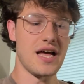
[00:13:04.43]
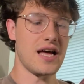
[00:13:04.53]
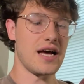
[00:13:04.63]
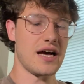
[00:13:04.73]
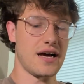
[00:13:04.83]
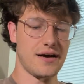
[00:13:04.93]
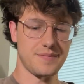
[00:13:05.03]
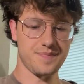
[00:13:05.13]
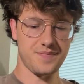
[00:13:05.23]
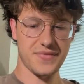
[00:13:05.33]

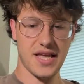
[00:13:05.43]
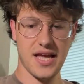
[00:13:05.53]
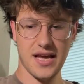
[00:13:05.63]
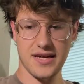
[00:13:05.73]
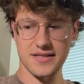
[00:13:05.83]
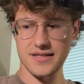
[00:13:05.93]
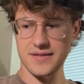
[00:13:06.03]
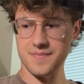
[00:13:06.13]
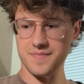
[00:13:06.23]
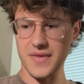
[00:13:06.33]
And
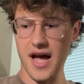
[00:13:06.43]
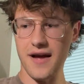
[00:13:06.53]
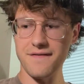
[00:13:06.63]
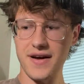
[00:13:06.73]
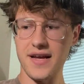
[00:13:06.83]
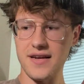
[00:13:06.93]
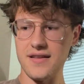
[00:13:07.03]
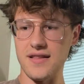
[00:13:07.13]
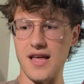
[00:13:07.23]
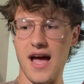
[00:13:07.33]
I
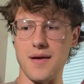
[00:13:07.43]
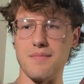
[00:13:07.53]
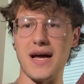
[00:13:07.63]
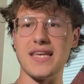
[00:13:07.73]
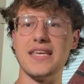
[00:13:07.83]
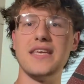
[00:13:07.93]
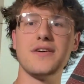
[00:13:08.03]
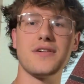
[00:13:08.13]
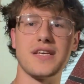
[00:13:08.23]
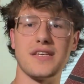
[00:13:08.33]
find that my
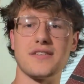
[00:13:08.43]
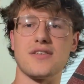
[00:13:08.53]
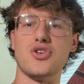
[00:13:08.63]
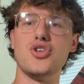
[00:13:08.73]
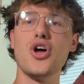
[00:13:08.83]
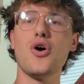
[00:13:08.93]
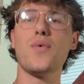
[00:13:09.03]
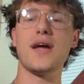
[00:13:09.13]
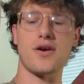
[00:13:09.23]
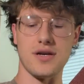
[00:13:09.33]
heel is
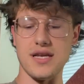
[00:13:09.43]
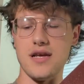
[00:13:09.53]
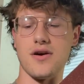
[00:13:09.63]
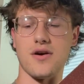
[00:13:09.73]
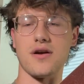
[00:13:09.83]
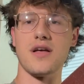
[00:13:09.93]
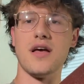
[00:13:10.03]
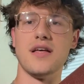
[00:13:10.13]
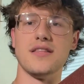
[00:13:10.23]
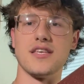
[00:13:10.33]
nowhere near
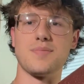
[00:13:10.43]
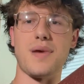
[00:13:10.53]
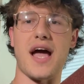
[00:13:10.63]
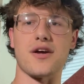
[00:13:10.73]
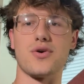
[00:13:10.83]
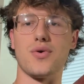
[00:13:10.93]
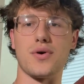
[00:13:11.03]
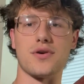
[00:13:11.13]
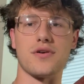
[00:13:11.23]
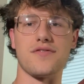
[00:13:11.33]
this back
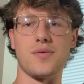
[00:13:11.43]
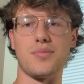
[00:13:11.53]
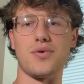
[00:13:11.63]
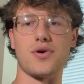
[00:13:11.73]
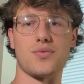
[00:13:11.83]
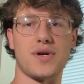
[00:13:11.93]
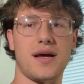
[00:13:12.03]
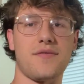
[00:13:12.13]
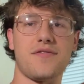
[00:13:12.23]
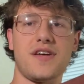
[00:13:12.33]
corner of the board when
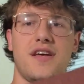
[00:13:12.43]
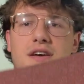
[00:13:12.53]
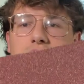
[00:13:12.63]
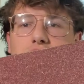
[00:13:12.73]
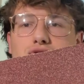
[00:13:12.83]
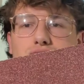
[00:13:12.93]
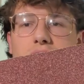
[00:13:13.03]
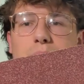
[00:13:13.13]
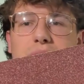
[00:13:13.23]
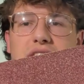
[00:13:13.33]
I'm
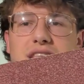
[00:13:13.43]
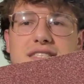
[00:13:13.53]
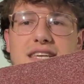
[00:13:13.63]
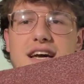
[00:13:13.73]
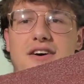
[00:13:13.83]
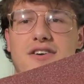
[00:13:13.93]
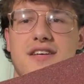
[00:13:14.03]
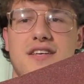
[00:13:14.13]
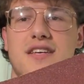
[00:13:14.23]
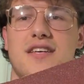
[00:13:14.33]
dropping it
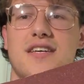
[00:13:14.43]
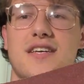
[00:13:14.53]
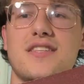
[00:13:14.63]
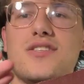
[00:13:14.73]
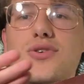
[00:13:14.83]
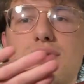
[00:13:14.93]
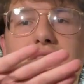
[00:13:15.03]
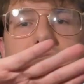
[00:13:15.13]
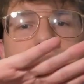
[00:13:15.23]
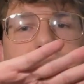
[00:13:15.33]
down into a
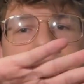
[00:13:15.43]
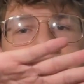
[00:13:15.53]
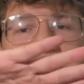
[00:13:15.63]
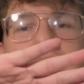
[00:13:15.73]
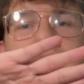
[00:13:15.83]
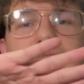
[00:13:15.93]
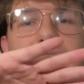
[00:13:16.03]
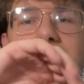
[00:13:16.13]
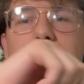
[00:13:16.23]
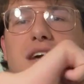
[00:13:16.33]
tuck lean. It's kind of
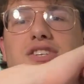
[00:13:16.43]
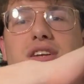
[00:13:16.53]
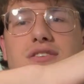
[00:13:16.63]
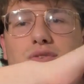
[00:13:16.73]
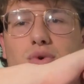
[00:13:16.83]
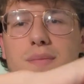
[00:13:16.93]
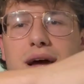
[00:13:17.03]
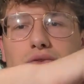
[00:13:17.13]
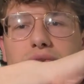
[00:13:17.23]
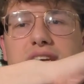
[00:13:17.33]
like, imagine it's where
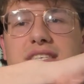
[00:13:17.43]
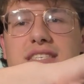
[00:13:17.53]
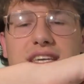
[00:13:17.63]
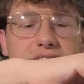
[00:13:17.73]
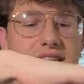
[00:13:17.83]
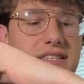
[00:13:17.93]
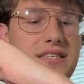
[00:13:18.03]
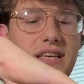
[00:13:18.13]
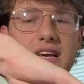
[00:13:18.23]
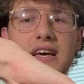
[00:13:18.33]
my wrist
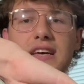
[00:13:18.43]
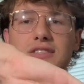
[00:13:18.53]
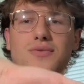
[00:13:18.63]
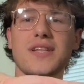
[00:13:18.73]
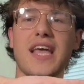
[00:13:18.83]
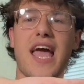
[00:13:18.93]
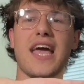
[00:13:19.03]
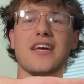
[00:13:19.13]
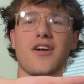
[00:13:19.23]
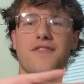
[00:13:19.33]
is. It's really
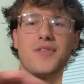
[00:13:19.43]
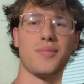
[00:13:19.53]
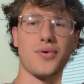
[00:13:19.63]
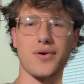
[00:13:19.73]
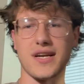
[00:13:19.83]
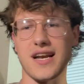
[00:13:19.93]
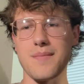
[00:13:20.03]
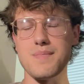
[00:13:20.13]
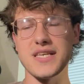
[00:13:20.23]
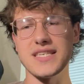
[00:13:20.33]
hanging off the board and
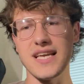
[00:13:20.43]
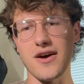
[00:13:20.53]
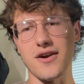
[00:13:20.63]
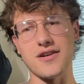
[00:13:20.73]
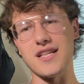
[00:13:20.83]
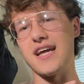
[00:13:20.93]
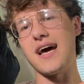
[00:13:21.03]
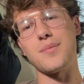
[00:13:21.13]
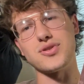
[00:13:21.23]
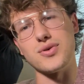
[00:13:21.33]
I'm missing out on a lot
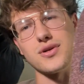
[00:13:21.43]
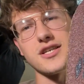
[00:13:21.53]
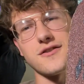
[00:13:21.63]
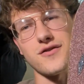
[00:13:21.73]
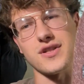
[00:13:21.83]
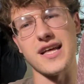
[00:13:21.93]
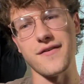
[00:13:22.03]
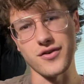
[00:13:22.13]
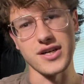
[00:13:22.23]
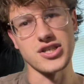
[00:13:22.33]
of opportunities for
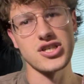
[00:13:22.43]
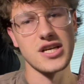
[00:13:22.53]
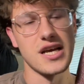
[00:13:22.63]
leverage.